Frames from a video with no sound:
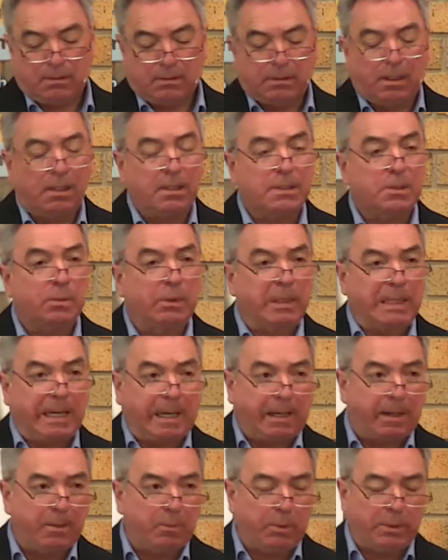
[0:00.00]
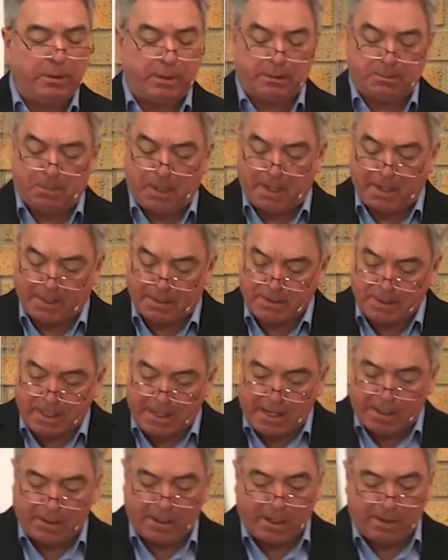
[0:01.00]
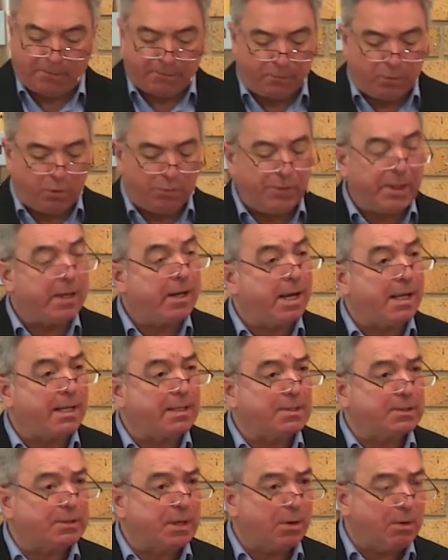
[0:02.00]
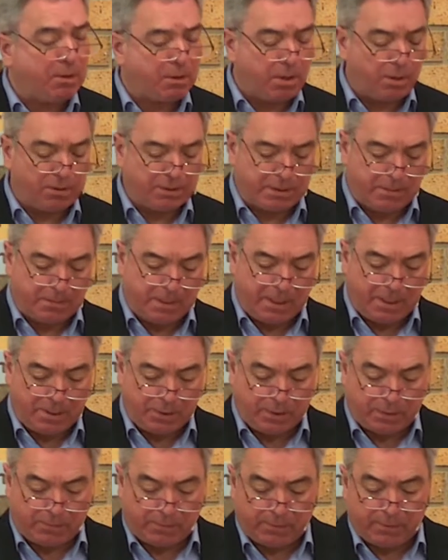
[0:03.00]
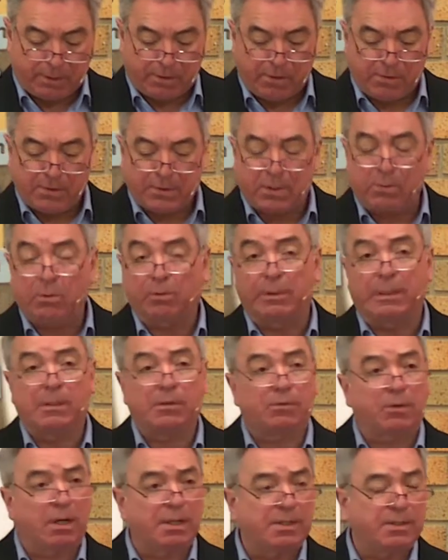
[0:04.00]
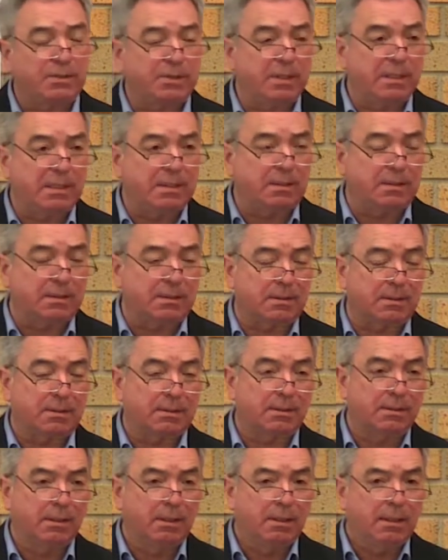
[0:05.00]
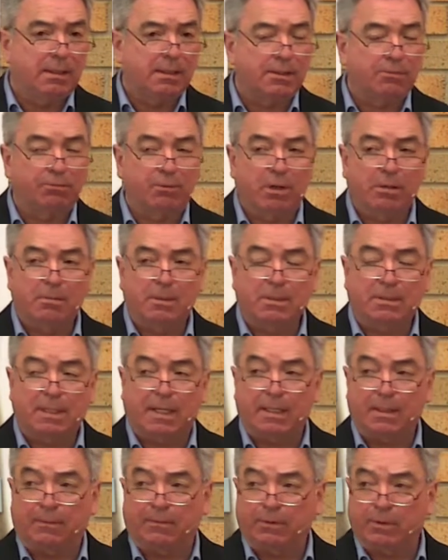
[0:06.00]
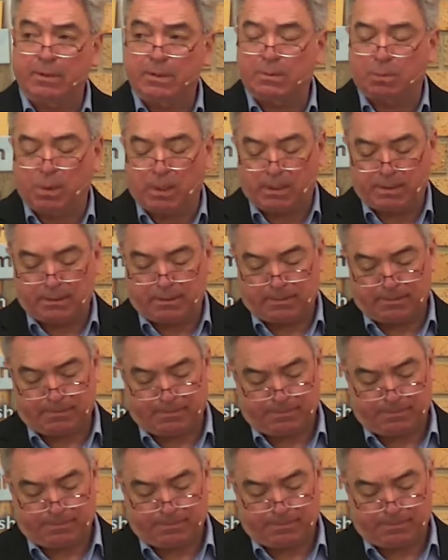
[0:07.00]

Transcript: Last week, we heard Mike say, therefore, there is no condemnation for those who are in Christ Jesus. Romans 8, verse 1.